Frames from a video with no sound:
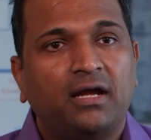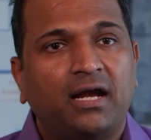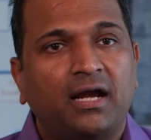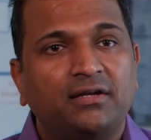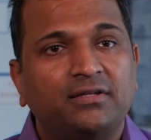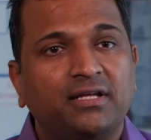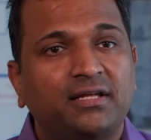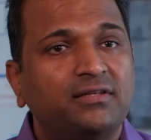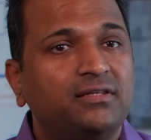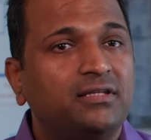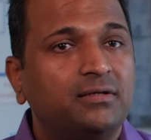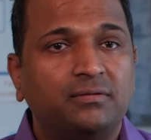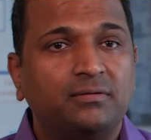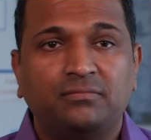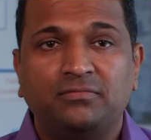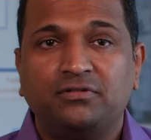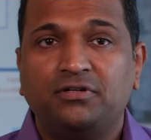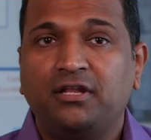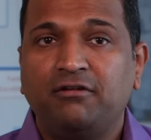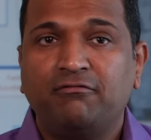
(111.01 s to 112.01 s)
And then the
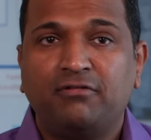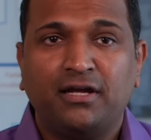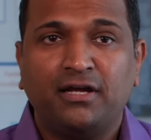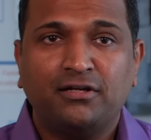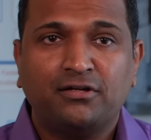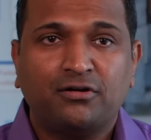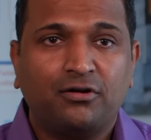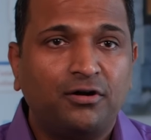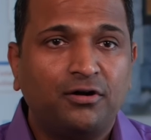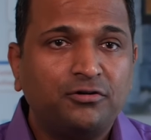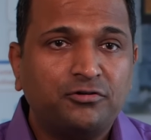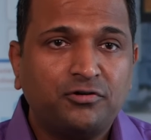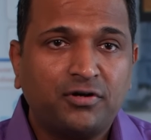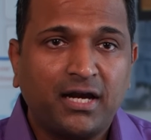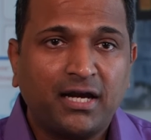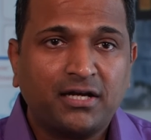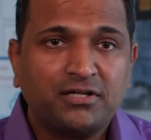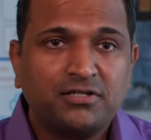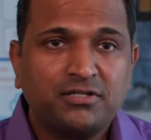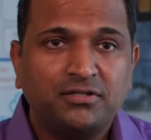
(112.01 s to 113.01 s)
divine
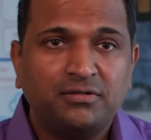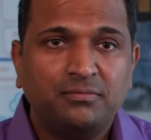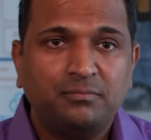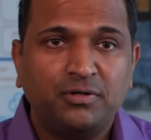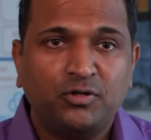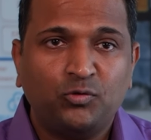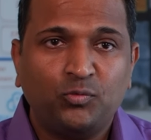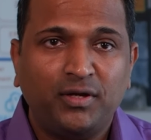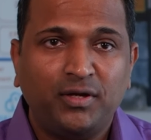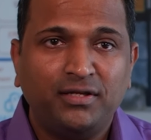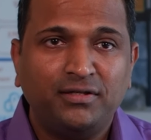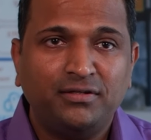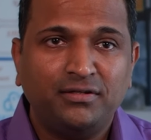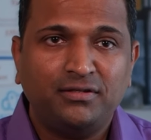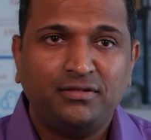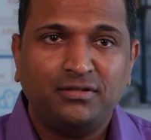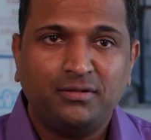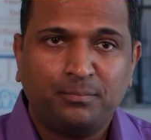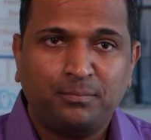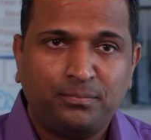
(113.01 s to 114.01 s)
contract between
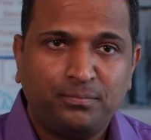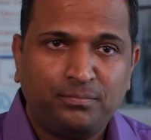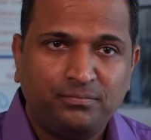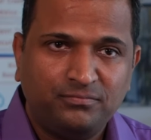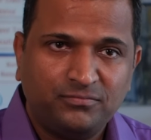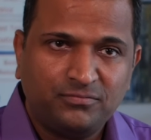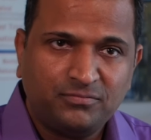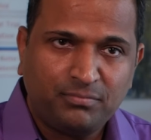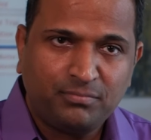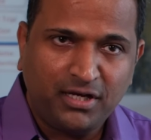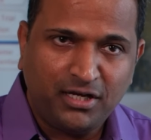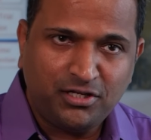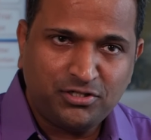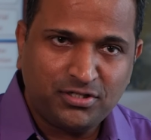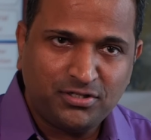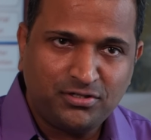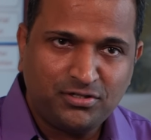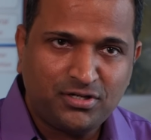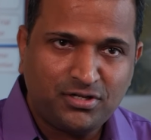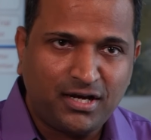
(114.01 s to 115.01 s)
the
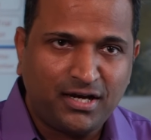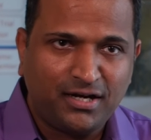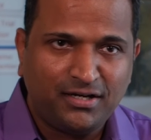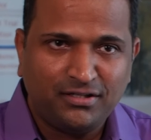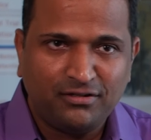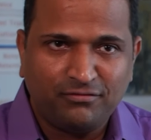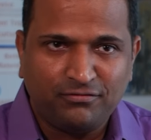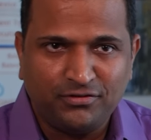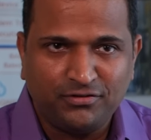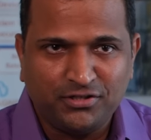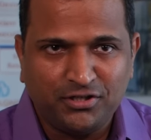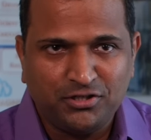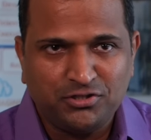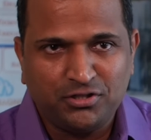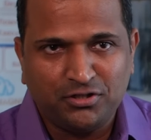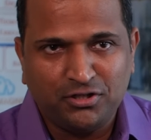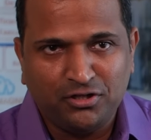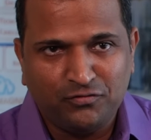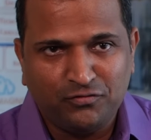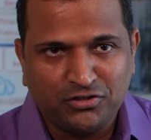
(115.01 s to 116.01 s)
patient and the
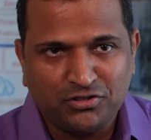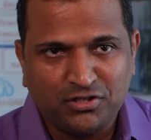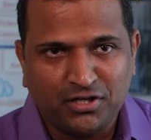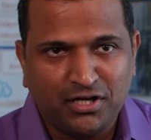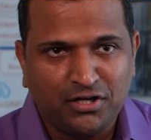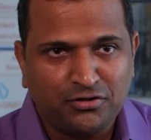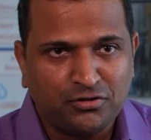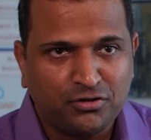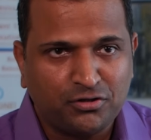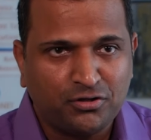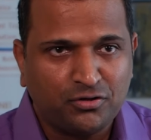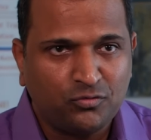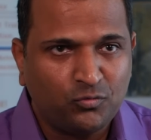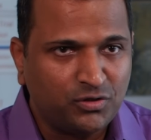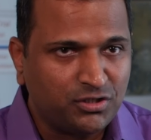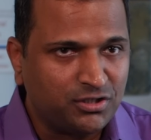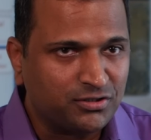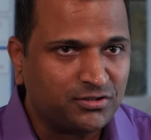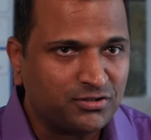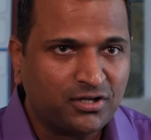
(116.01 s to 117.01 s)
physician investigator,
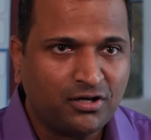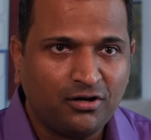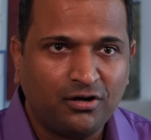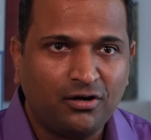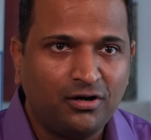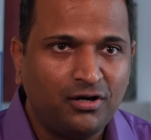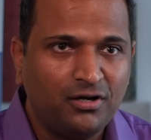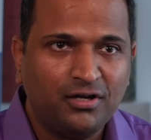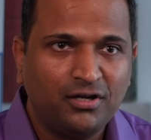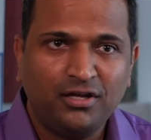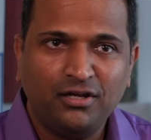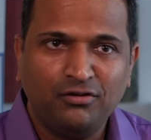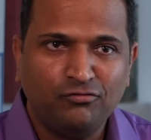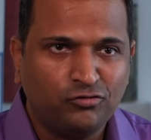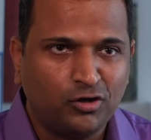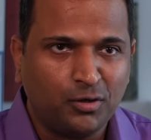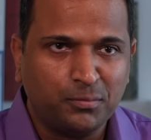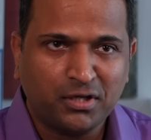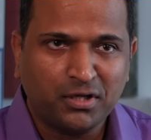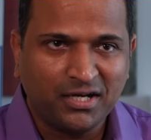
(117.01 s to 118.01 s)
which is called
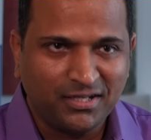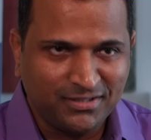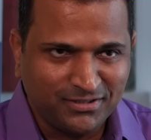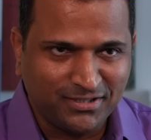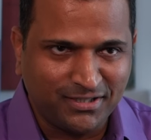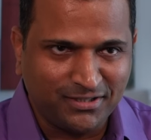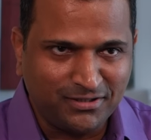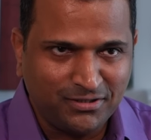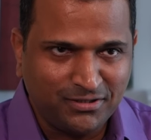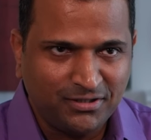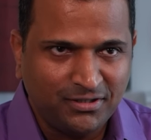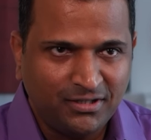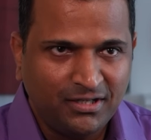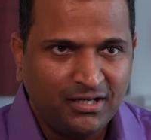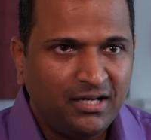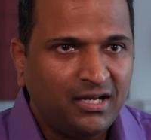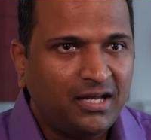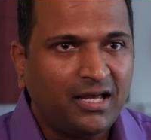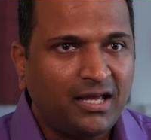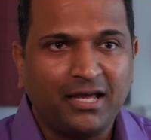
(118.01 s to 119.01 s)
informed consent,
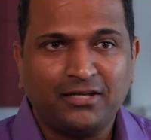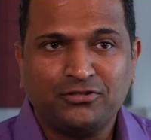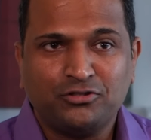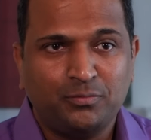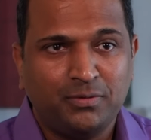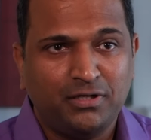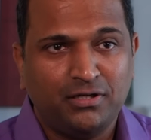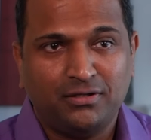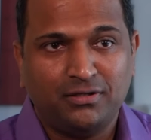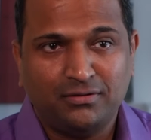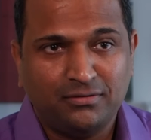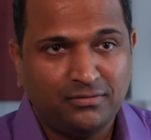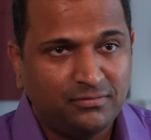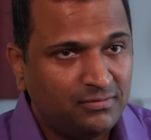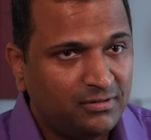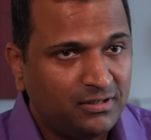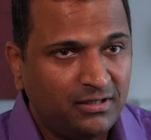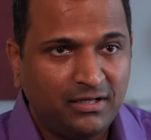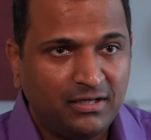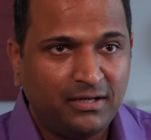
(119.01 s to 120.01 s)
has to be done
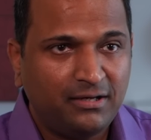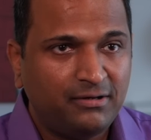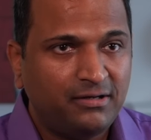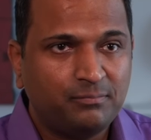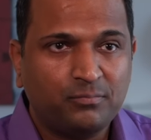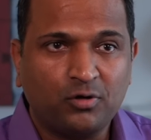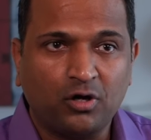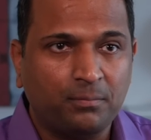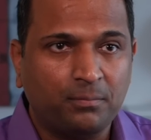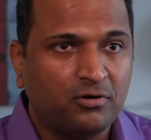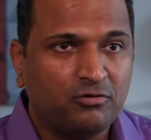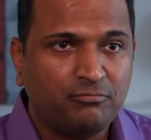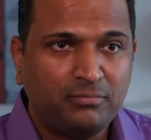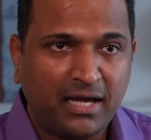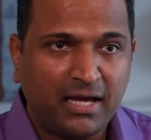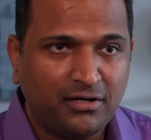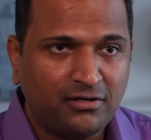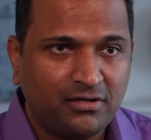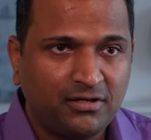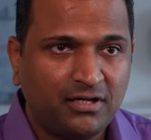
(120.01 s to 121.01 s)
in a proper
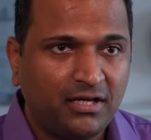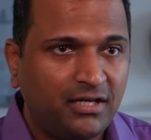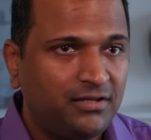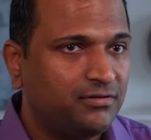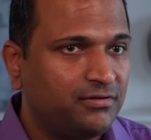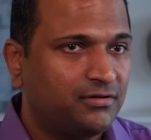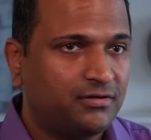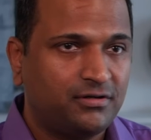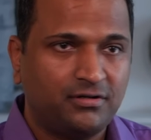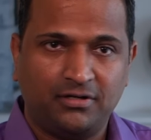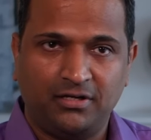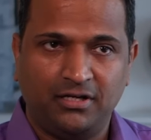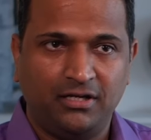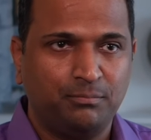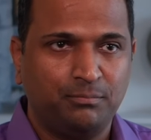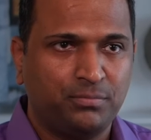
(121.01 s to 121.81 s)
manner, either in